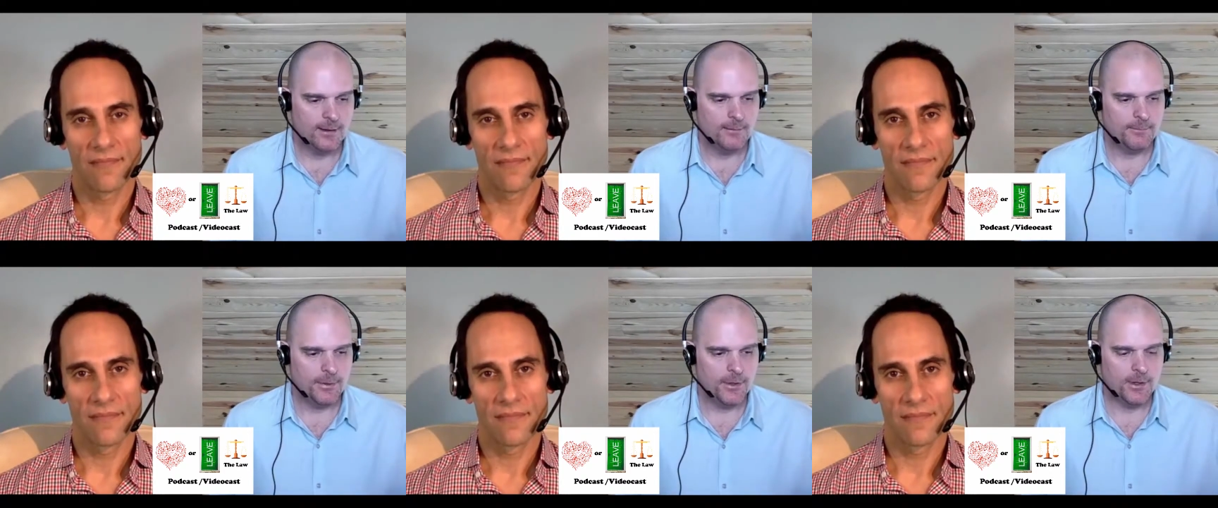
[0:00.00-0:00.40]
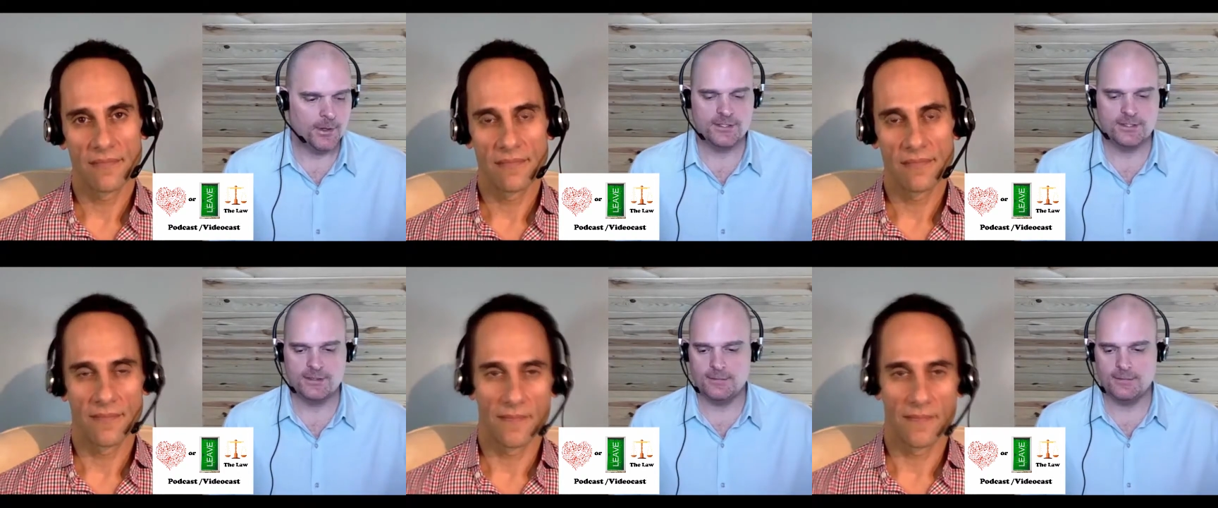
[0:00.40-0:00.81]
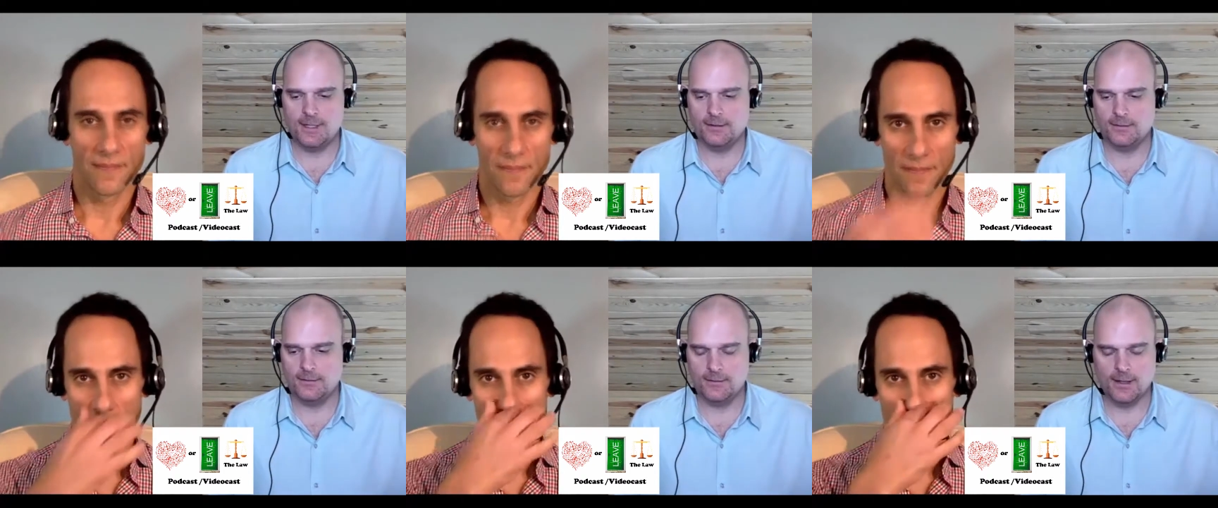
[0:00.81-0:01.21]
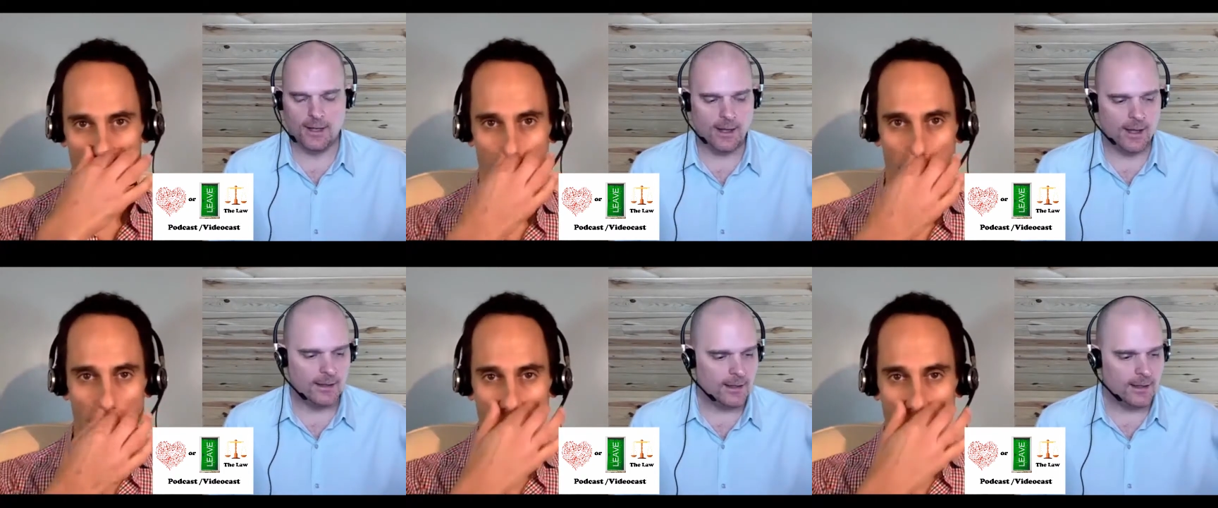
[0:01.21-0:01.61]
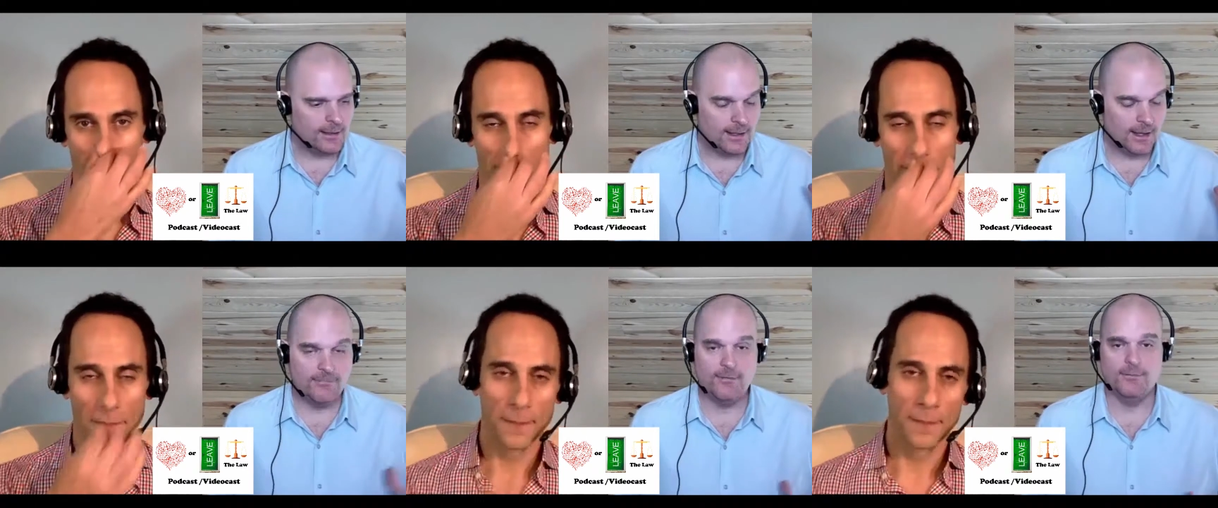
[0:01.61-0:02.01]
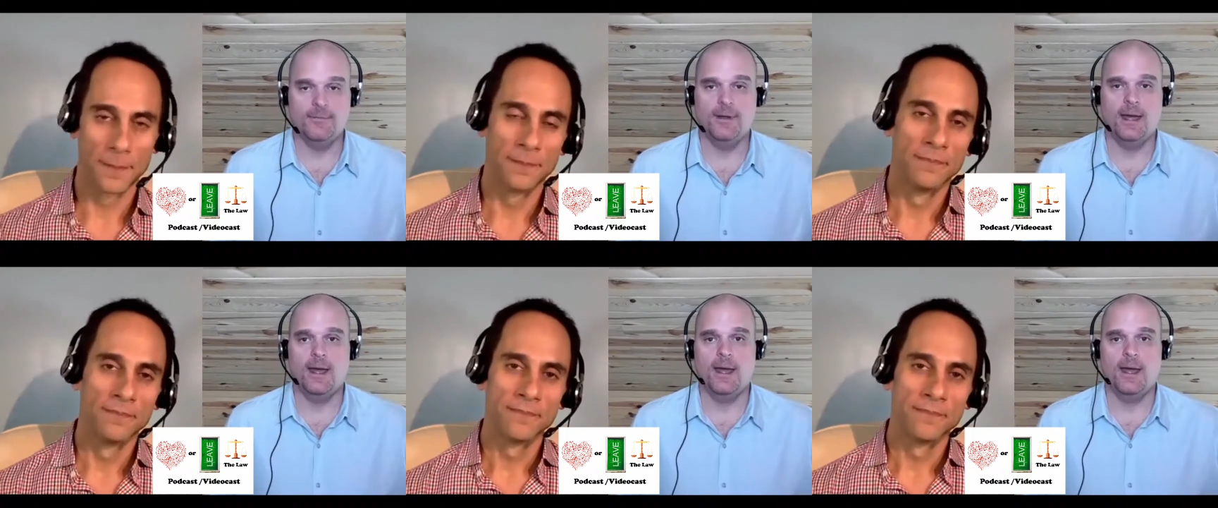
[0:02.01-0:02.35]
Speaker 1: perks and, and I, I love him I,